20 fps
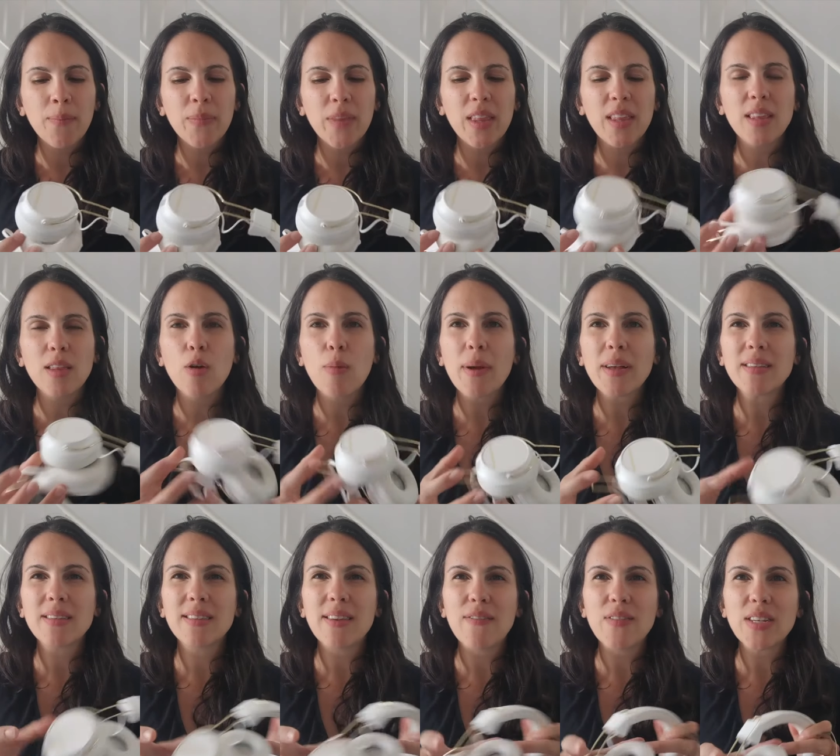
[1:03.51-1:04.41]
I think they're about
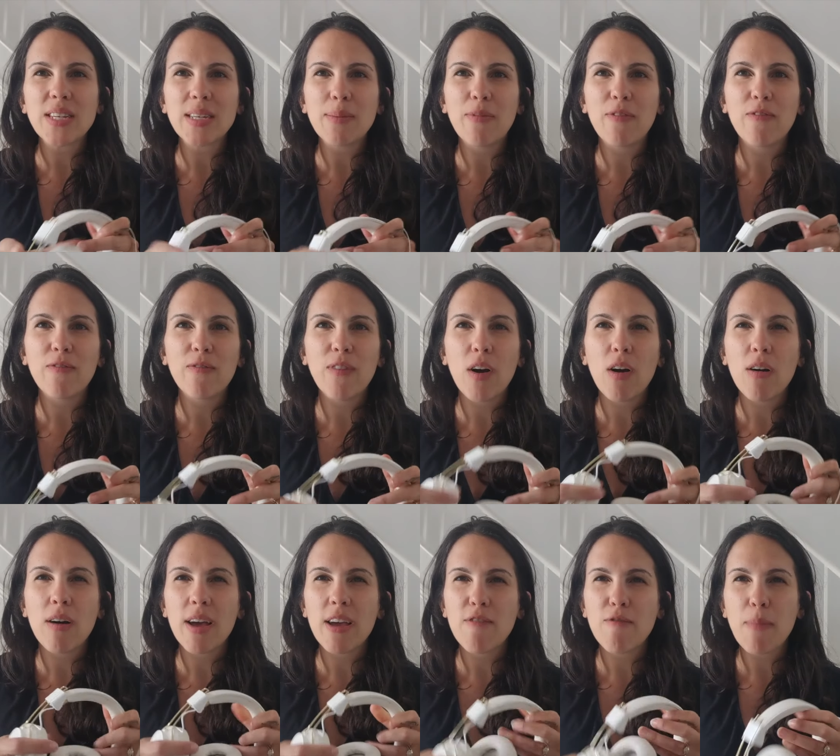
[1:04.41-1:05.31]

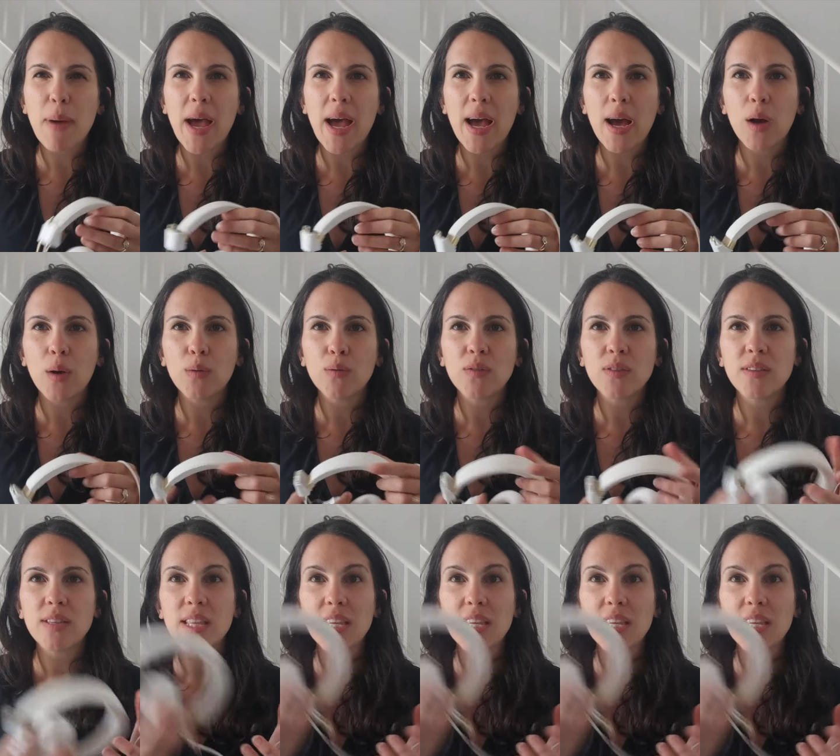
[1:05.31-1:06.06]
£75.